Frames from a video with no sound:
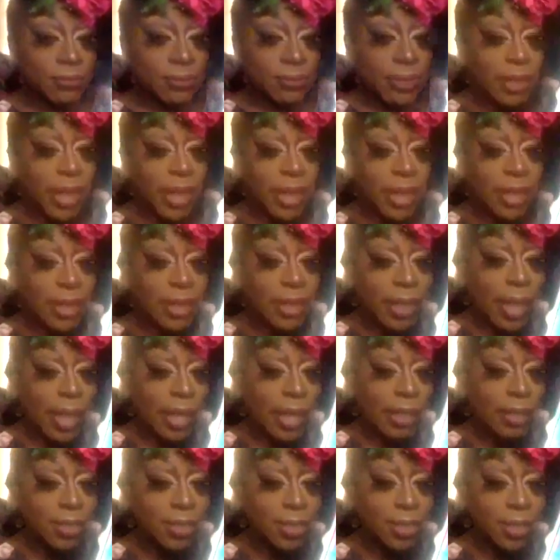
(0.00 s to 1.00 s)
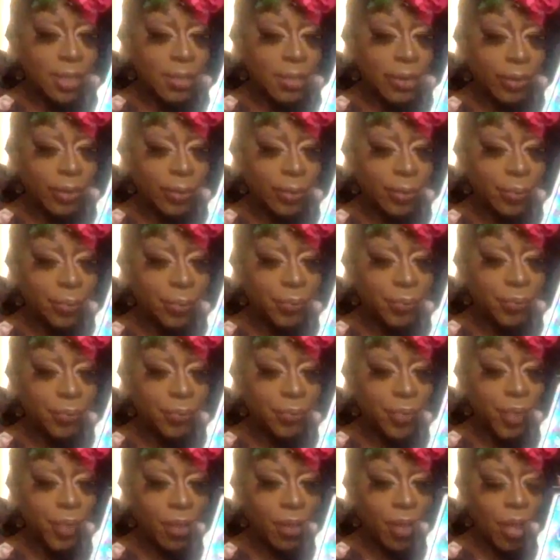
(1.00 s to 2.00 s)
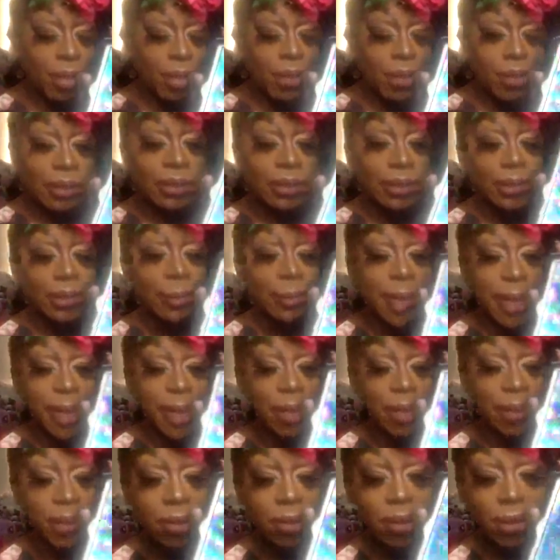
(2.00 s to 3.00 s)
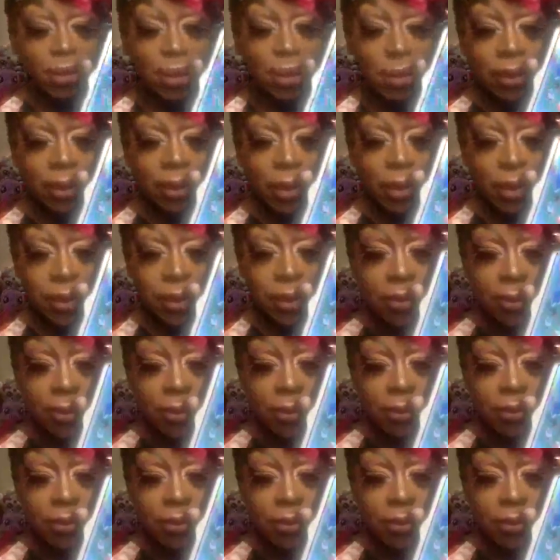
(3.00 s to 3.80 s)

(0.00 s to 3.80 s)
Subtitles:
They in class, y'all. On a lily pad, nonetheless.